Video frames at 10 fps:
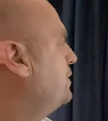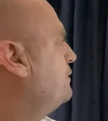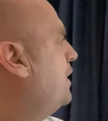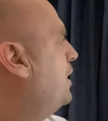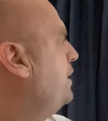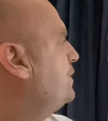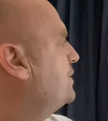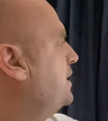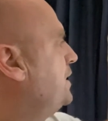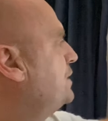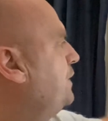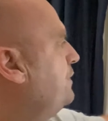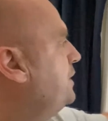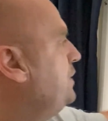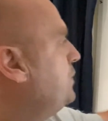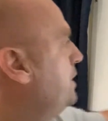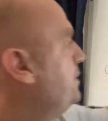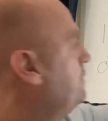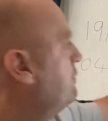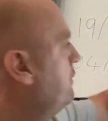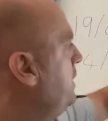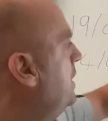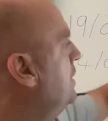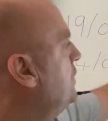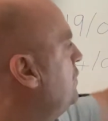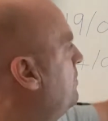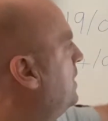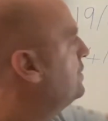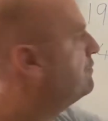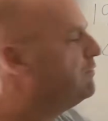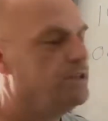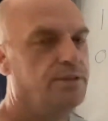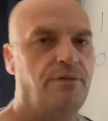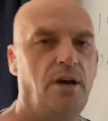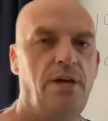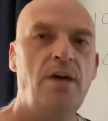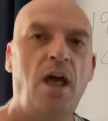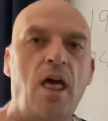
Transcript: 5, 6, 15, 23, 2 plus 3 is 5.